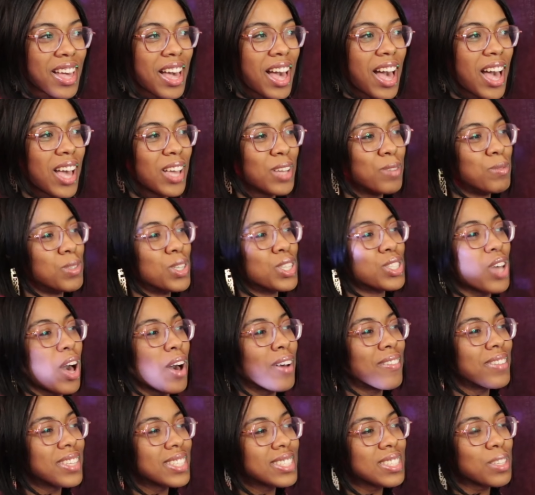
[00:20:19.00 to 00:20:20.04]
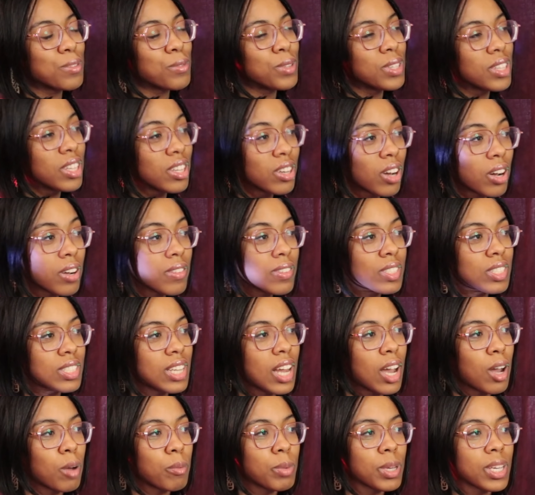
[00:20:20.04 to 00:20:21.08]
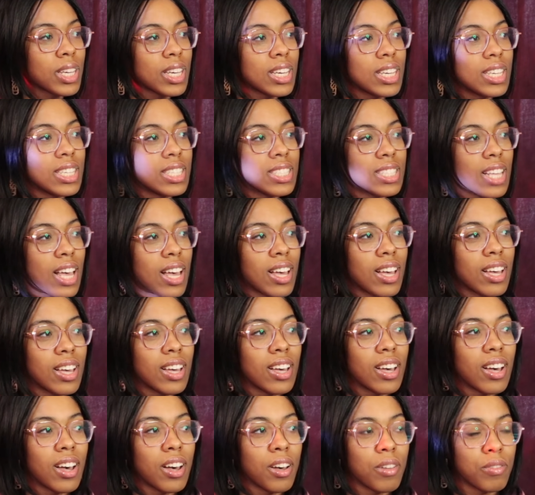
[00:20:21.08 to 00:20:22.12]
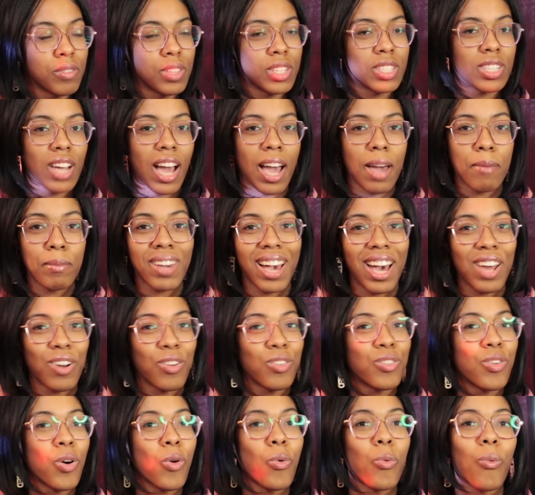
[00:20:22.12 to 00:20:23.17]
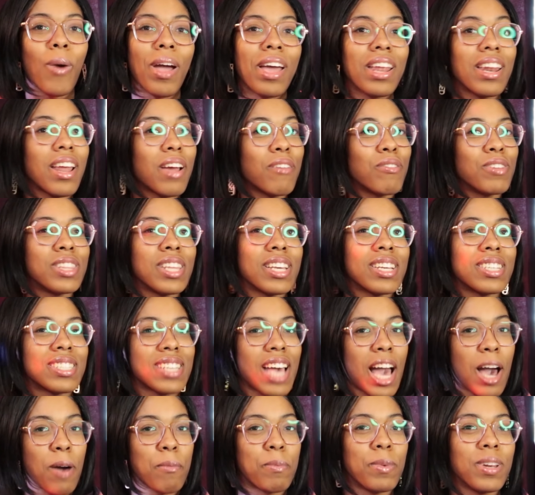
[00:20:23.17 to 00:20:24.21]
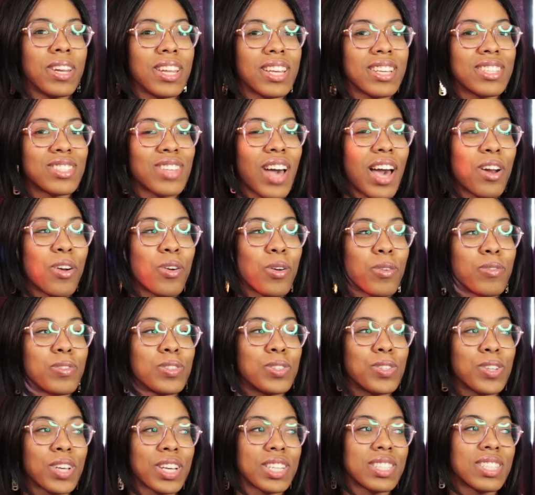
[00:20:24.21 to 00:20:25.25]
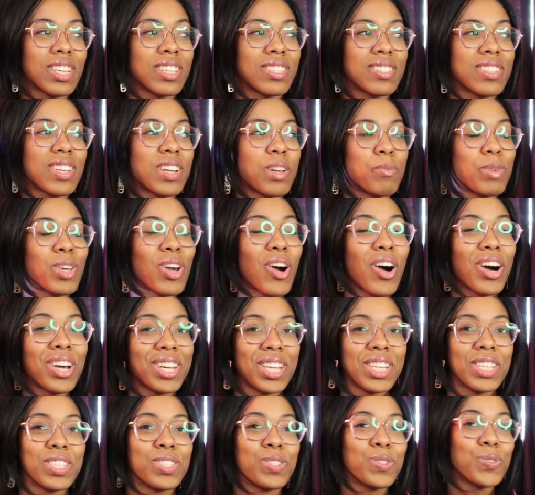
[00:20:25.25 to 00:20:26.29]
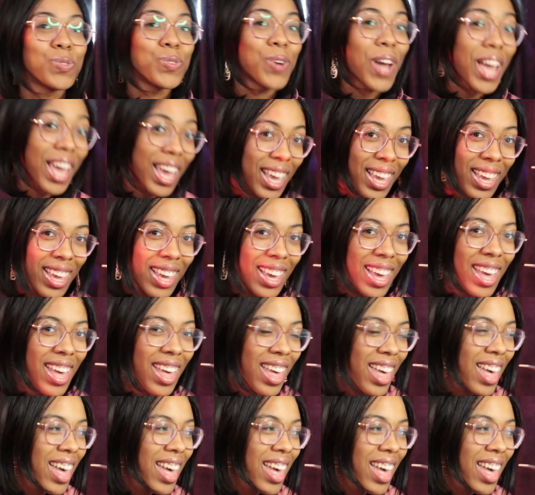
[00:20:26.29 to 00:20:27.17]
I'm just obviously really nervous now because of the timing. I don't know when everything is happening, so I don't know if Tsukasa is going to be on his way.